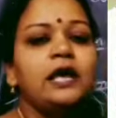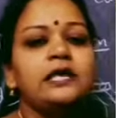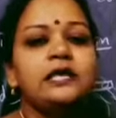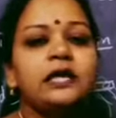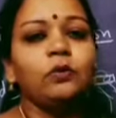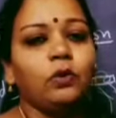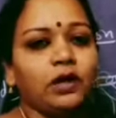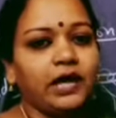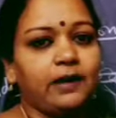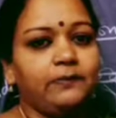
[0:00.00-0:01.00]
Here
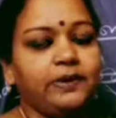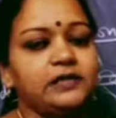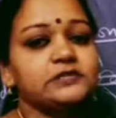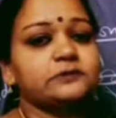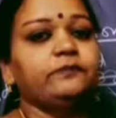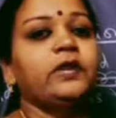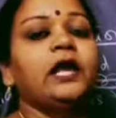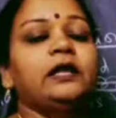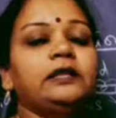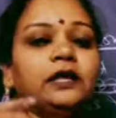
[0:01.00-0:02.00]
what happens,
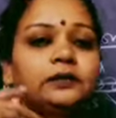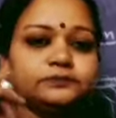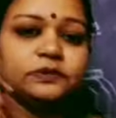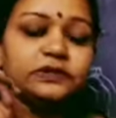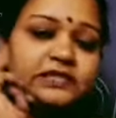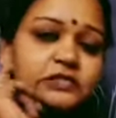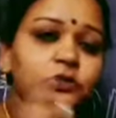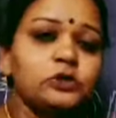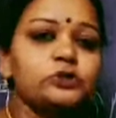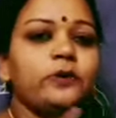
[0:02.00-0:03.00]
this is
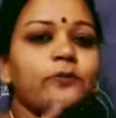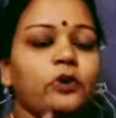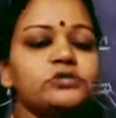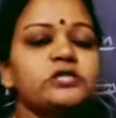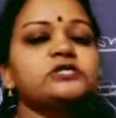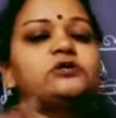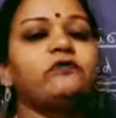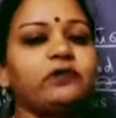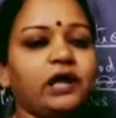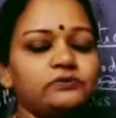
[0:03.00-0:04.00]
also a process
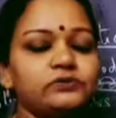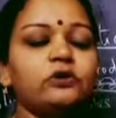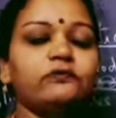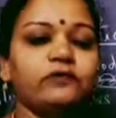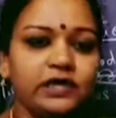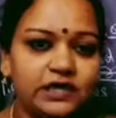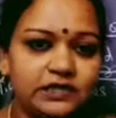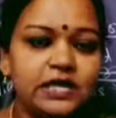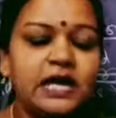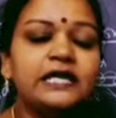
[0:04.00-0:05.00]
of transfer of heat.